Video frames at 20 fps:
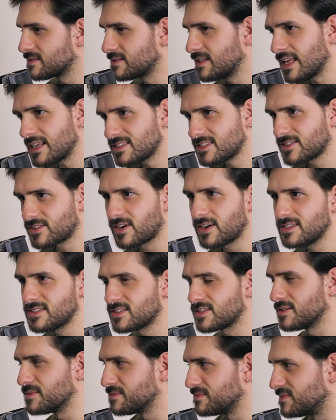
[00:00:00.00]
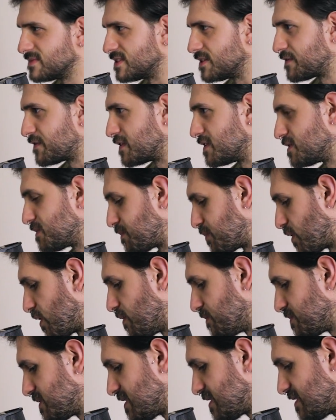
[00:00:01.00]
Let's try some different
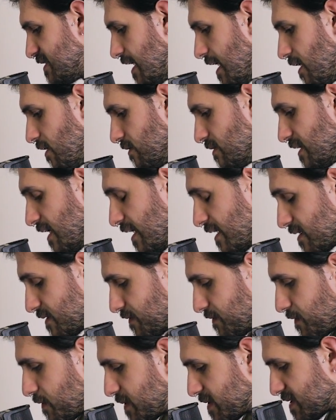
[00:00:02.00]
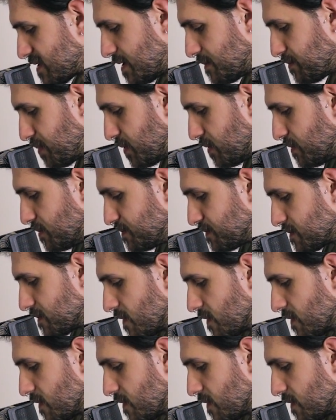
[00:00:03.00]
prompts now. Like for example,